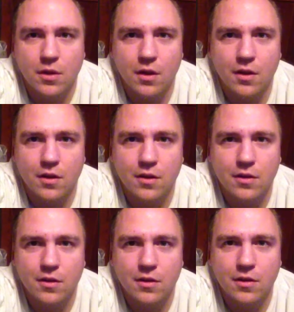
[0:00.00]

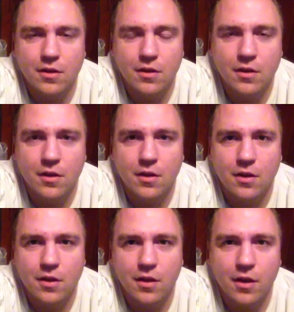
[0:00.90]
and
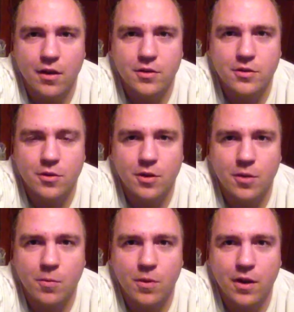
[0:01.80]
I showed
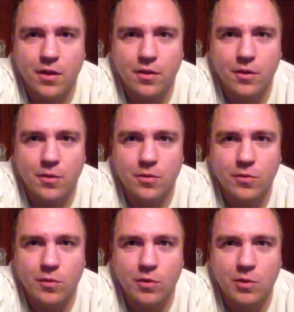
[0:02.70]
up what I thought was
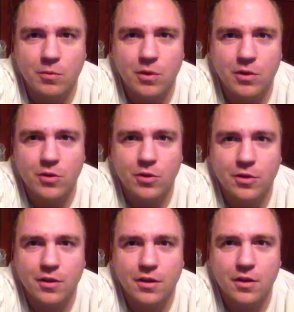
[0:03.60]
15 minutes
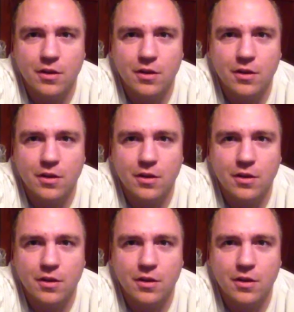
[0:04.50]
early,